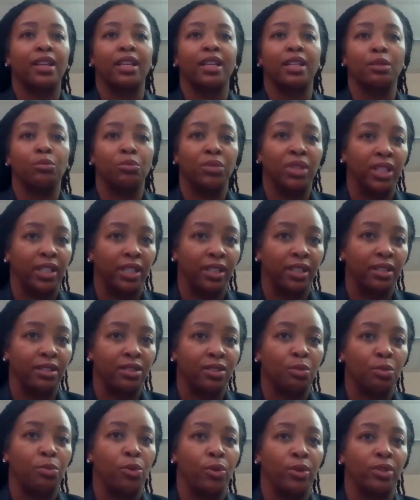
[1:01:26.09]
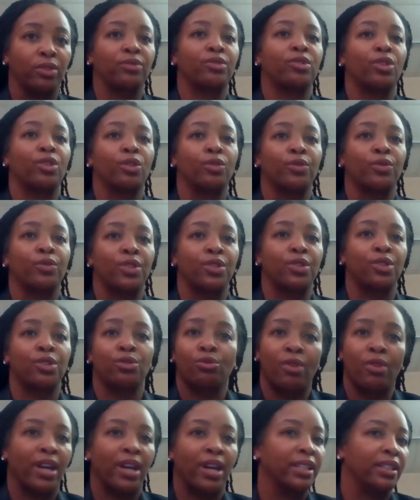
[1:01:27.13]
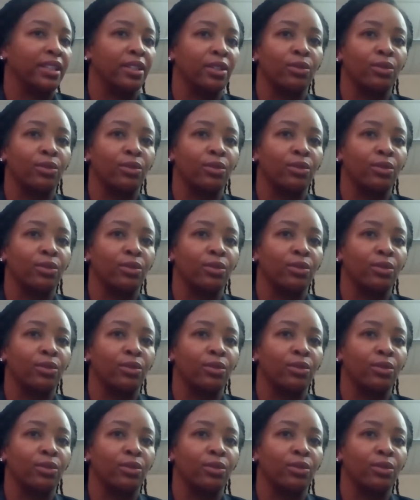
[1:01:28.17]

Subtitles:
and immediate supportive services right